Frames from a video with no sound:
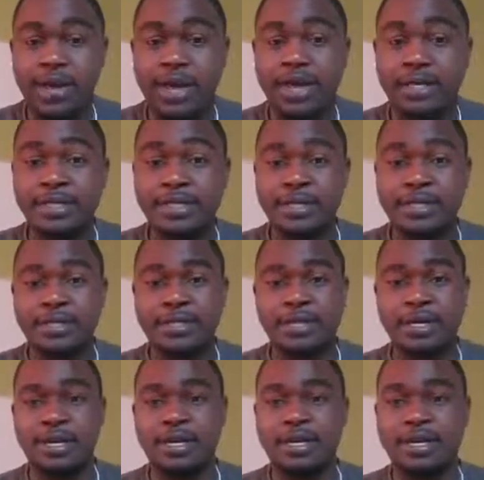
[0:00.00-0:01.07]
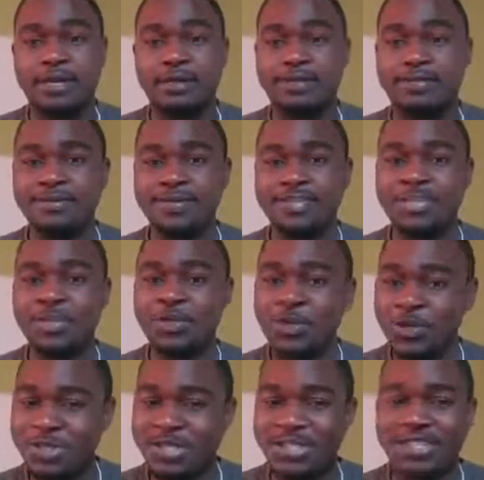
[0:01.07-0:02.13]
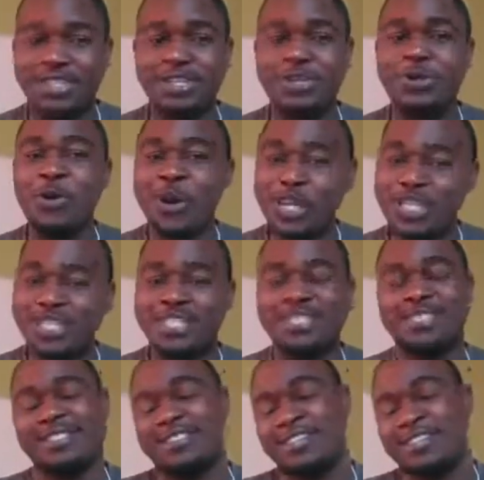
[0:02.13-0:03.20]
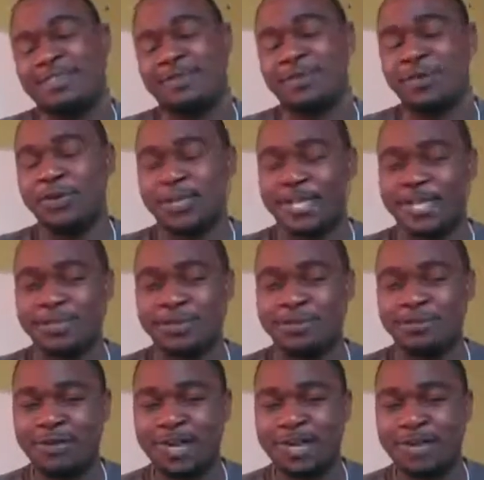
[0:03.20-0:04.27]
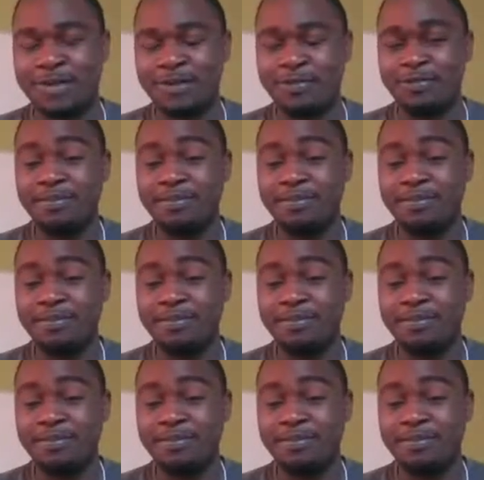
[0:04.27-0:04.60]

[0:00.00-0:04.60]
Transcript: end this short, longish broadcast of mine.